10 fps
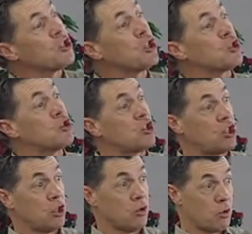she,
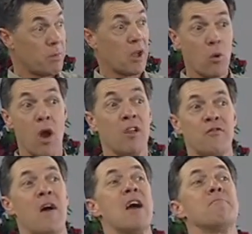she'll be
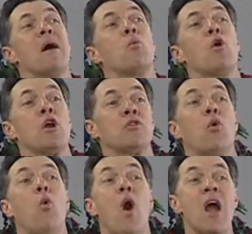qualified by wearing the
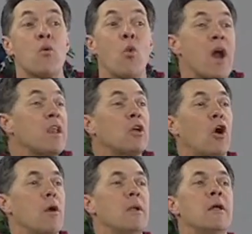white wedding
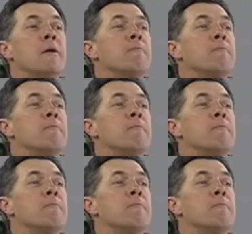garment,